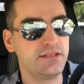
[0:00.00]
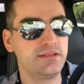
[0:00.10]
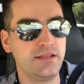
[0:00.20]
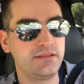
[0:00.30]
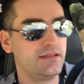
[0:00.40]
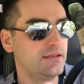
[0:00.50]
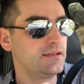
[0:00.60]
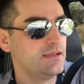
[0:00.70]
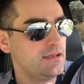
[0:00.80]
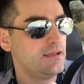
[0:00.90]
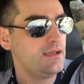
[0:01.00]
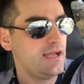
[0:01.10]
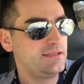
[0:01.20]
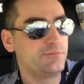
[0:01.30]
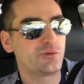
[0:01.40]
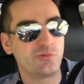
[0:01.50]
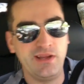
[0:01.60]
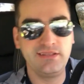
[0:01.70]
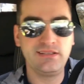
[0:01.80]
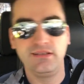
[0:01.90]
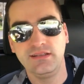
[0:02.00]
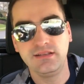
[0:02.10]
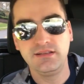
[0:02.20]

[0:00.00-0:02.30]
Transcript: I, I think I take for granted